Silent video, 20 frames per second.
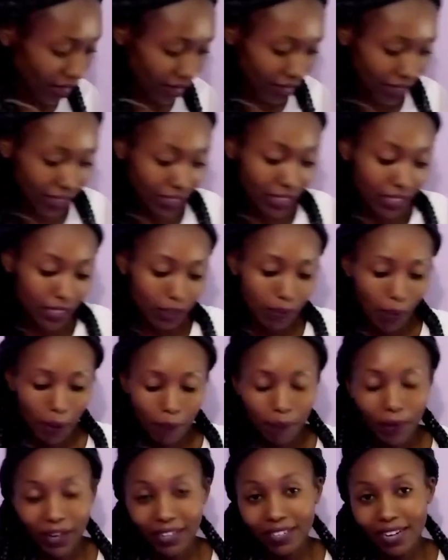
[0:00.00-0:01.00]
this is my
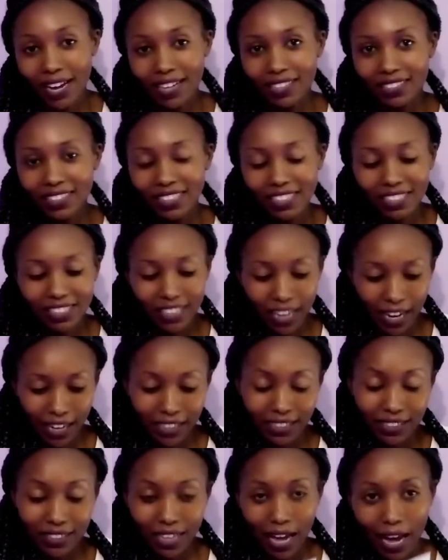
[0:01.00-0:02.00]
pregnancy
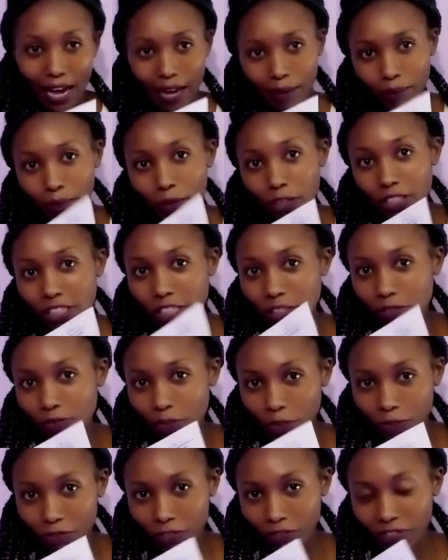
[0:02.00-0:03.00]
test. I bought it
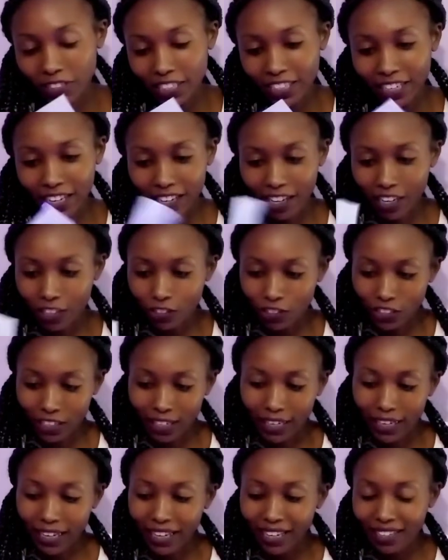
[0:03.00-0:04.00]
for 50 Kenya
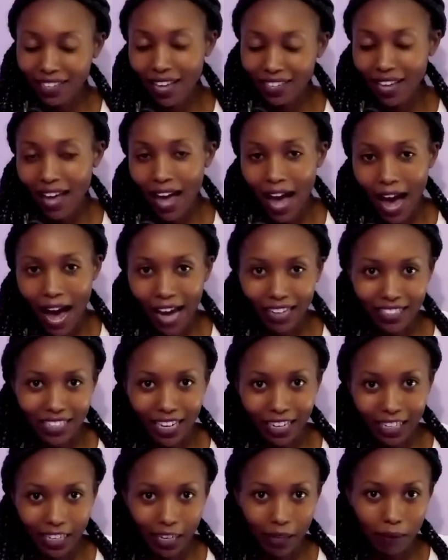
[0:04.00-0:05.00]
shilling at
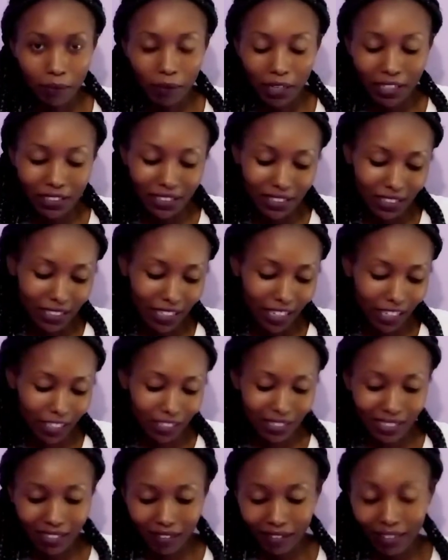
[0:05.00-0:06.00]
a chemist.
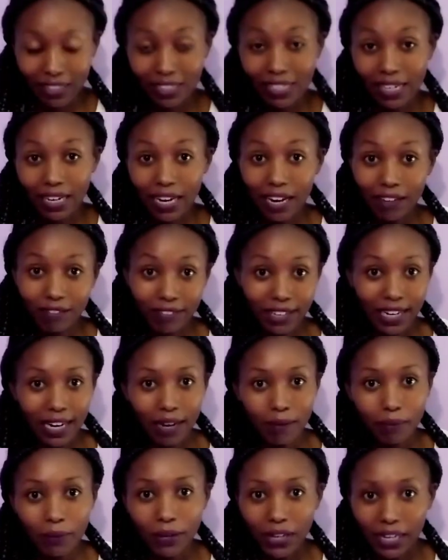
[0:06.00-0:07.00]
It's readily
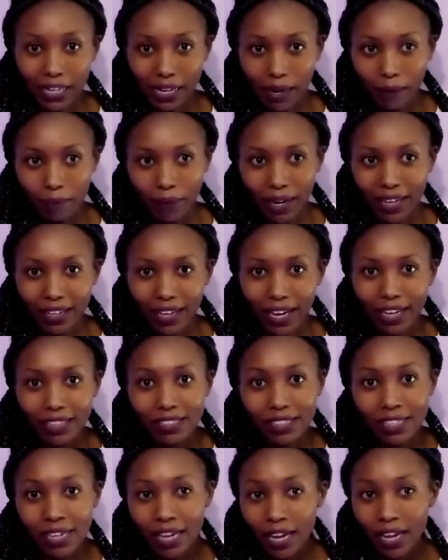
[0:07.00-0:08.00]
available in a market.